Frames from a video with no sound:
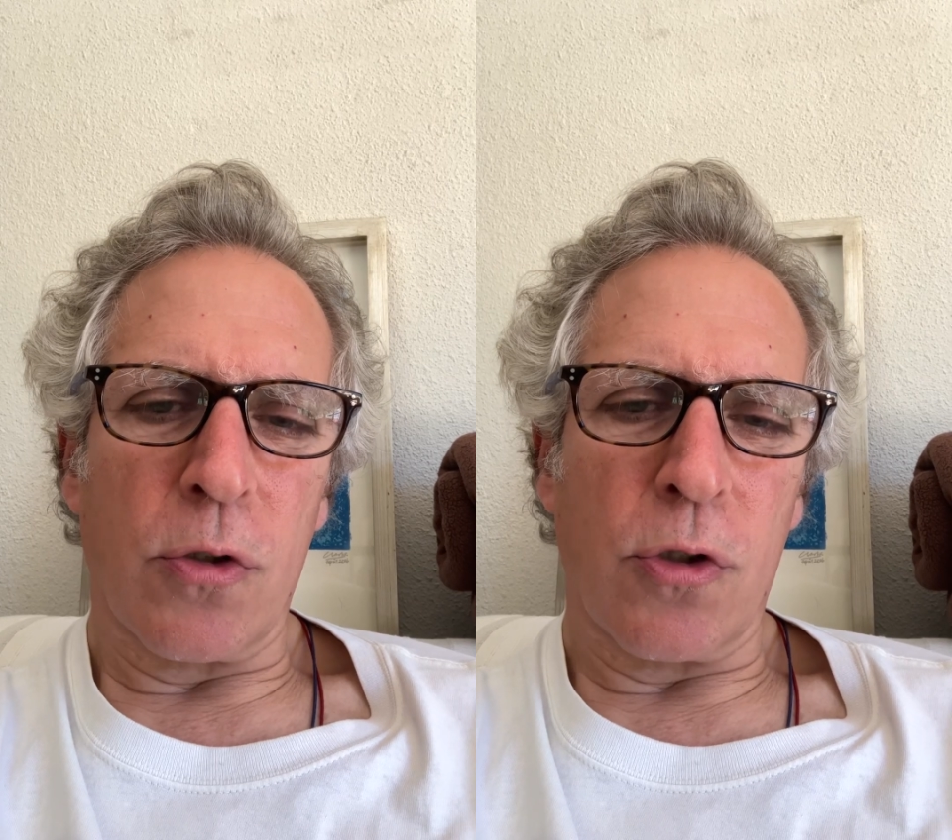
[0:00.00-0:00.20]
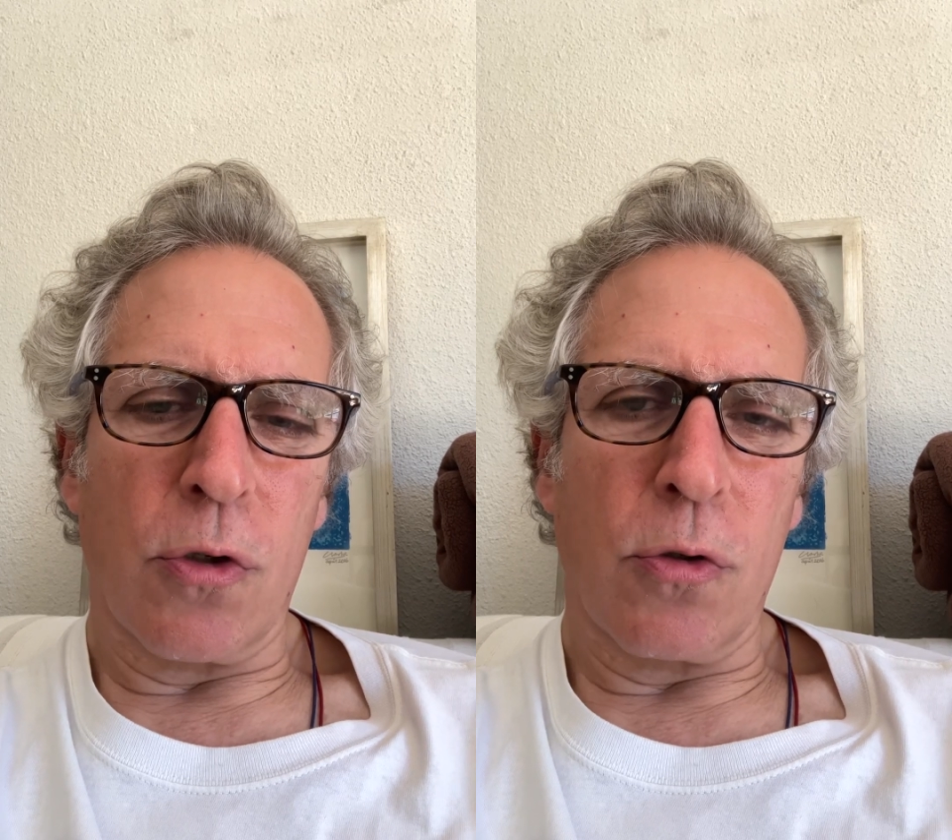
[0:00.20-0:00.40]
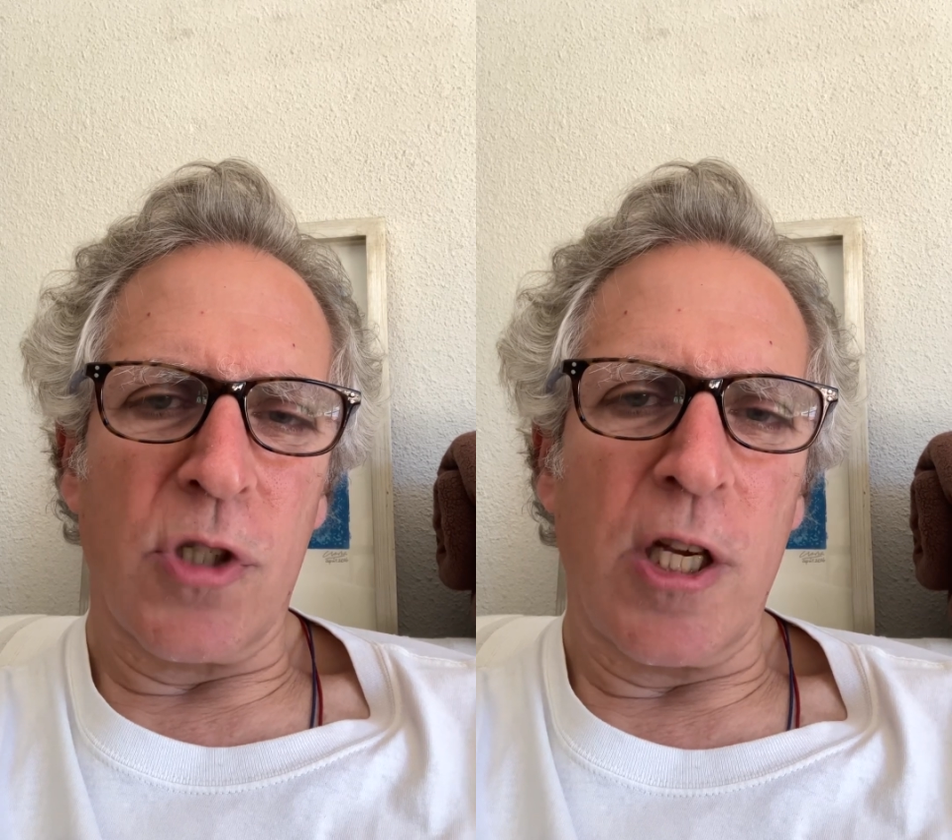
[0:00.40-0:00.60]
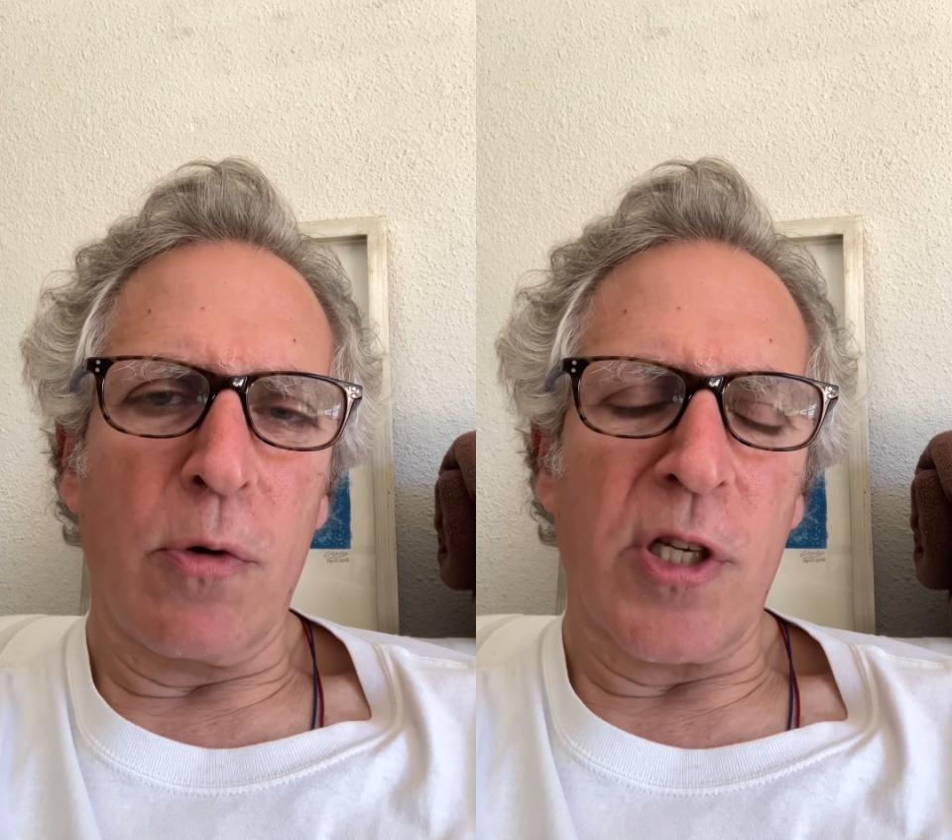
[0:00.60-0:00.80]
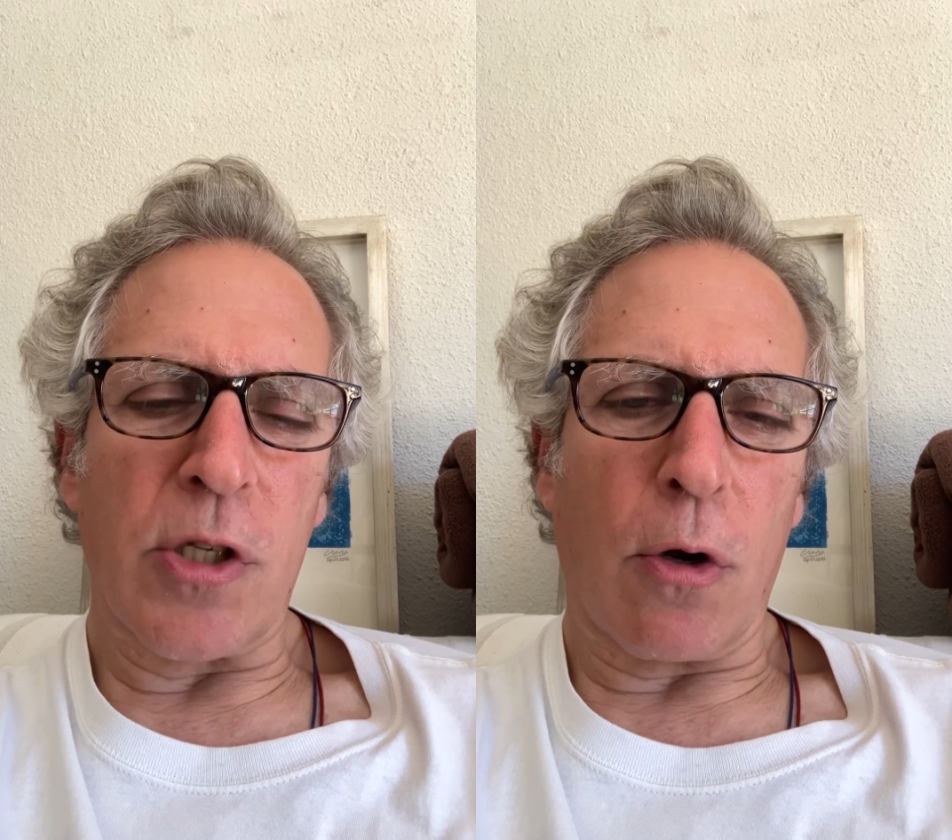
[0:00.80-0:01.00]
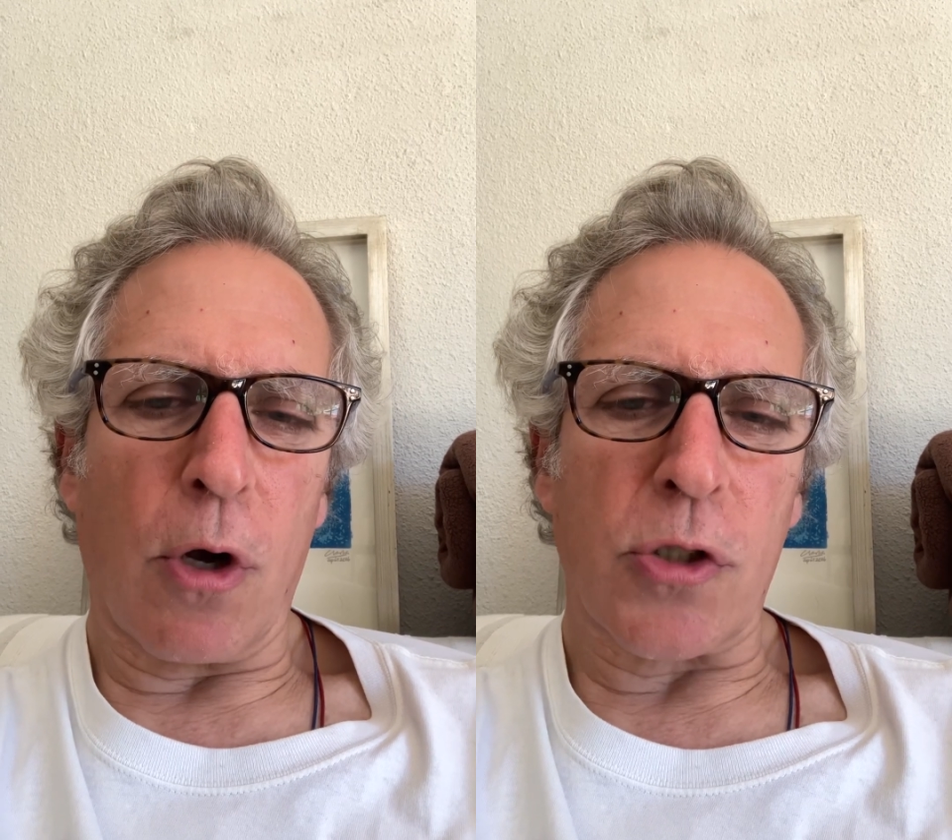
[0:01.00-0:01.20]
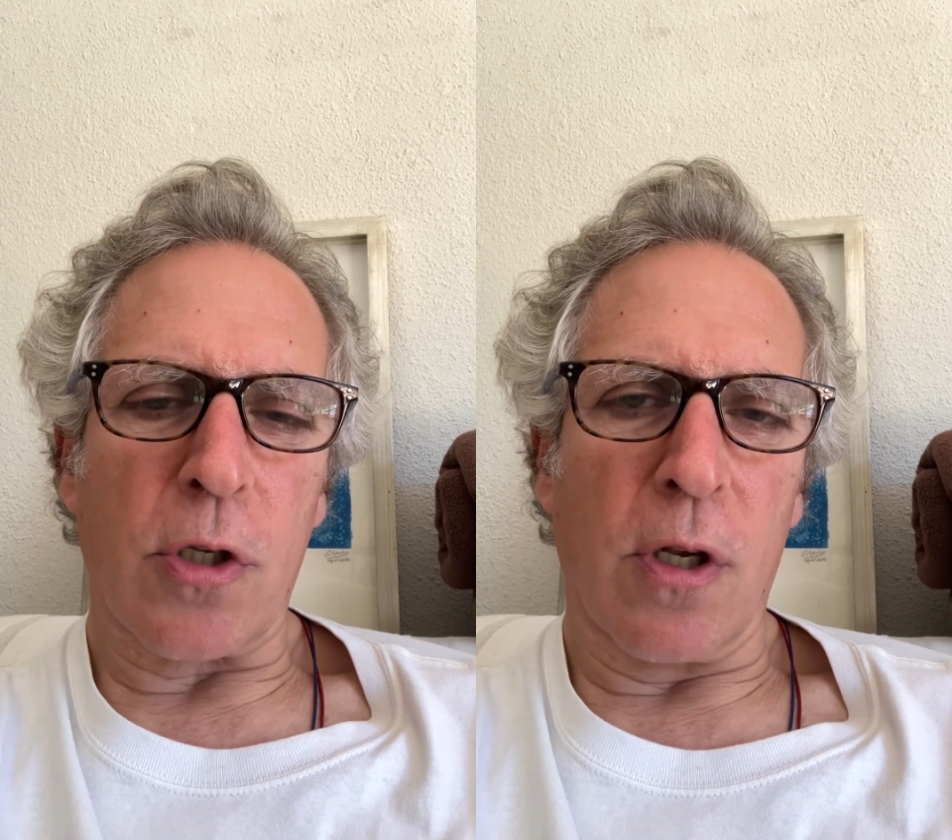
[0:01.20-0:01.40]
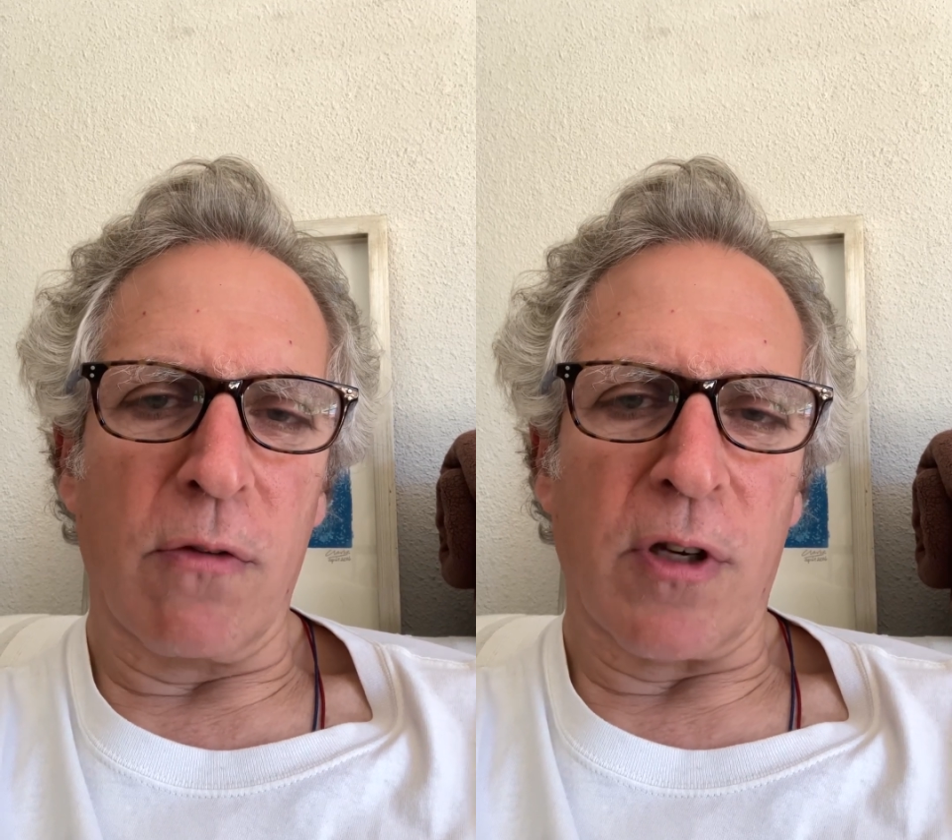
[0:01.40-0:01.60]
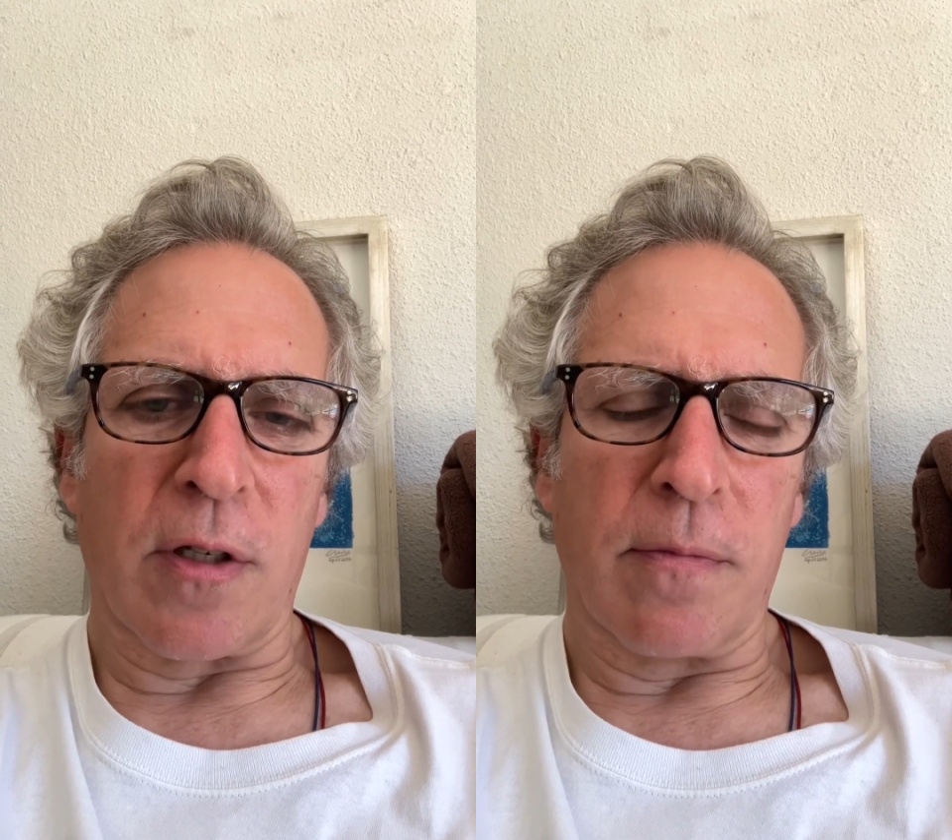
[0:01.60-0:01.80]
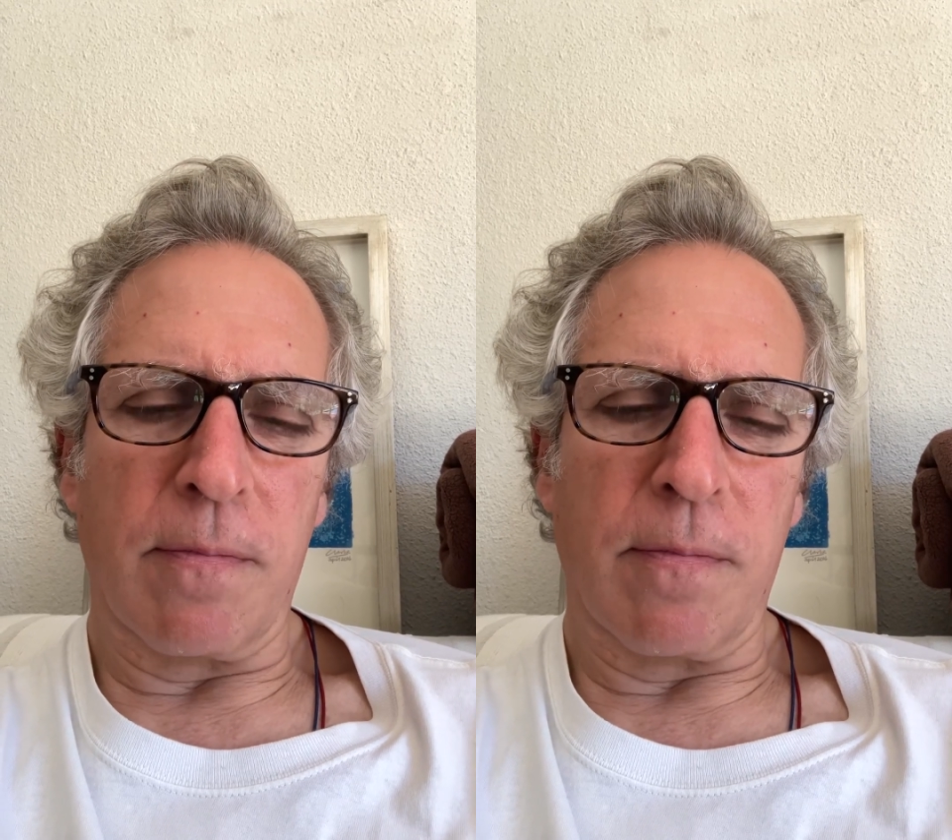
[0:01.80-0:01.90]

to decrease our cost of living,